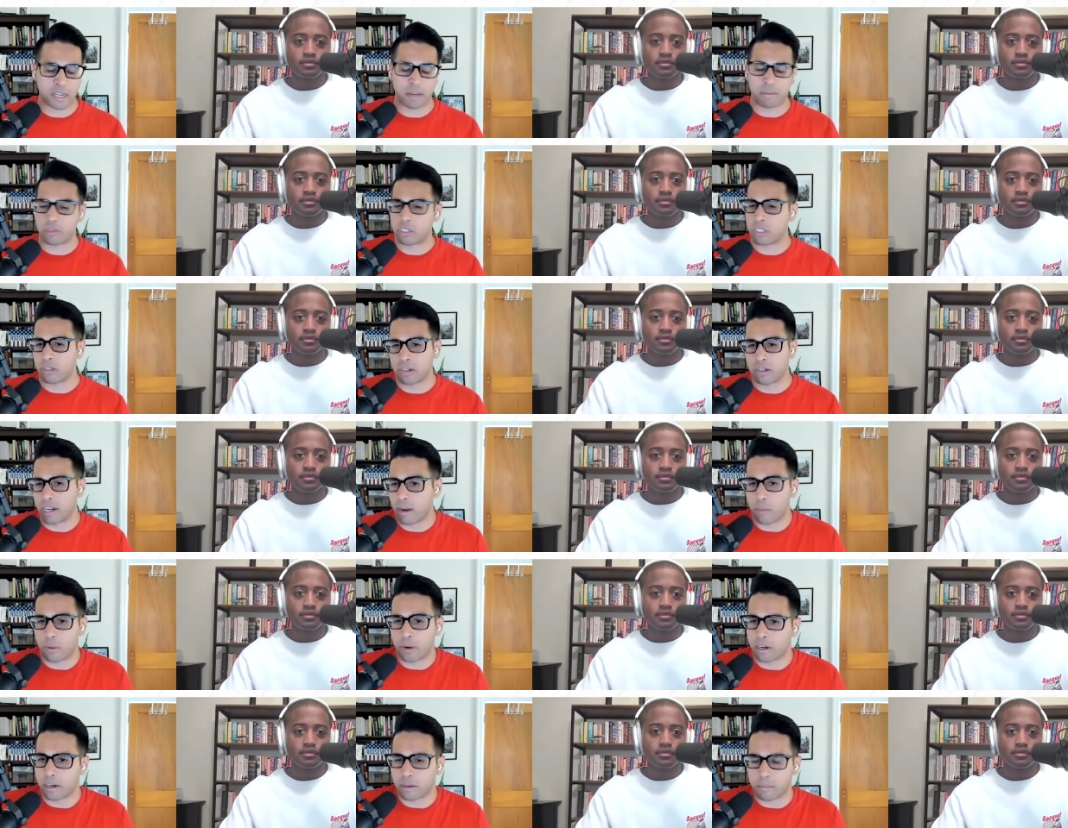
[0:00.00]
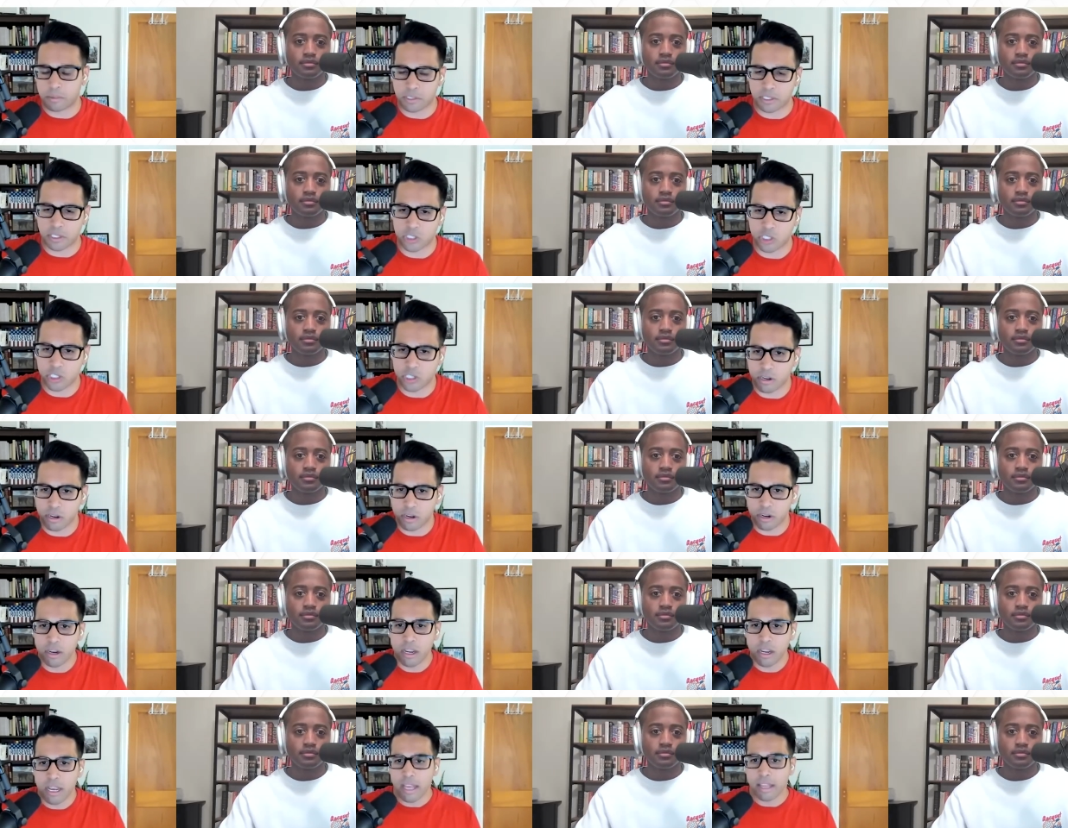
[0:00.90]
Speaker 1: I'm still not one hundred percent sure
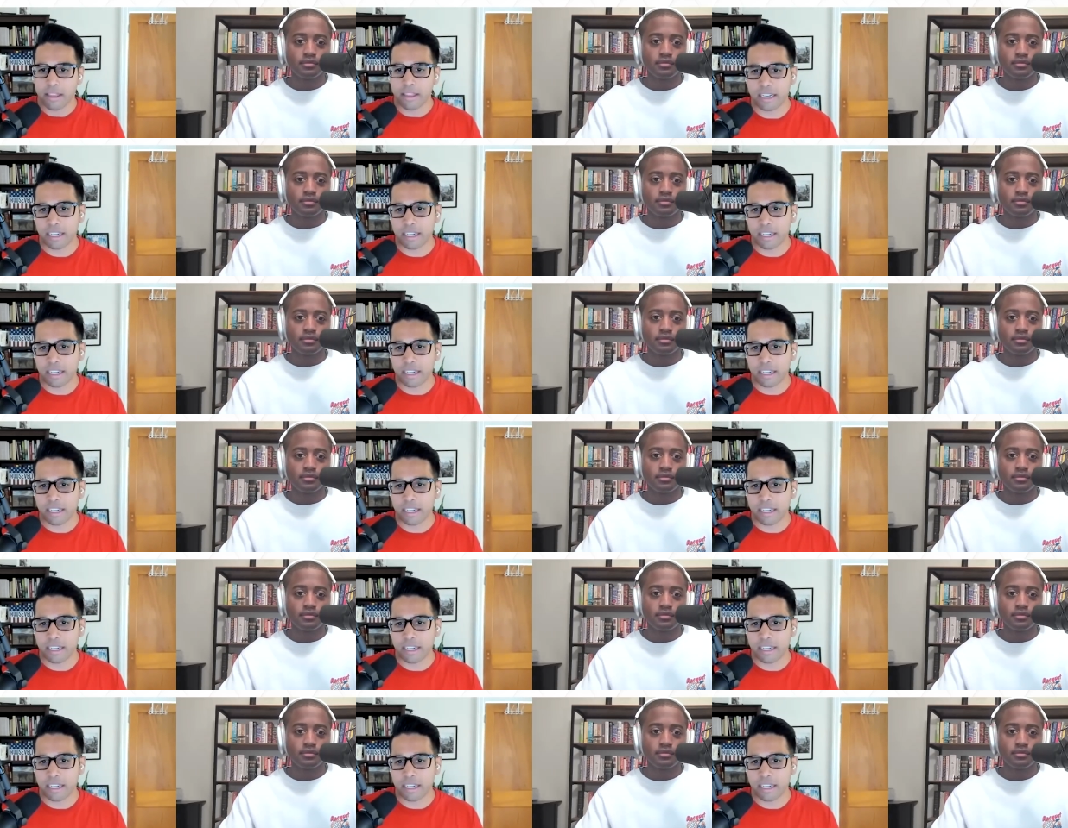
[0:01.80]
that